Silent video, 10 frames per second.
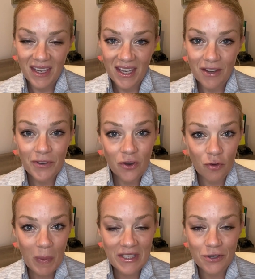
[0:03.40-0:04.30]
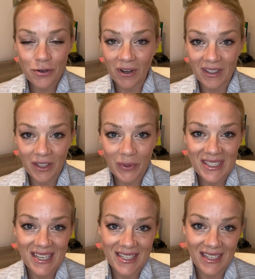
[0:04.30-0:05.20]
If you've been struggling with
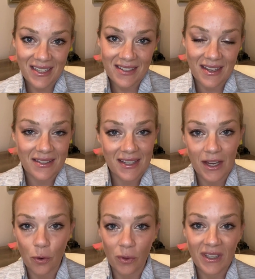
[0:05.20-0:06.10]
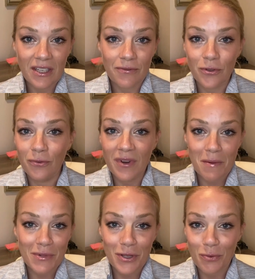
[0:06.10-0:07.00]
dizziness and seeking relief, you've
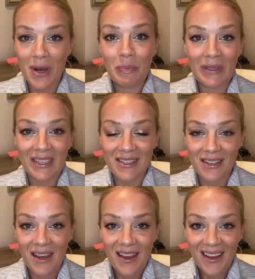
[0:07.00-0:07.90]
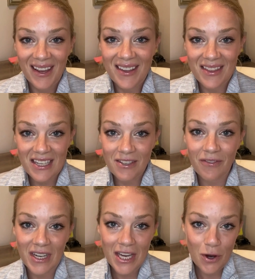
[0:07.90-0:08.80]
come to the right place. In this
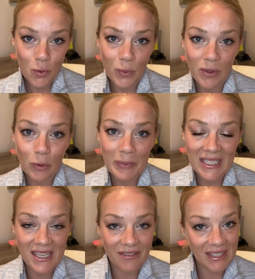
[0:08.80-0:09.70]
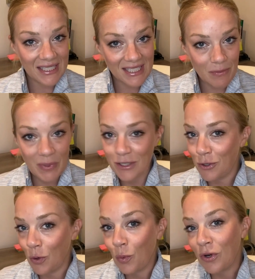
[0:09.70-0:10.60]
video, we will be diving deep into
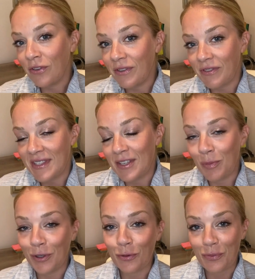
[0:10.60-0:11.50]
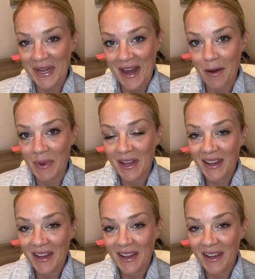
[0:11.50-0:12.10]
the world of vestibular rehab.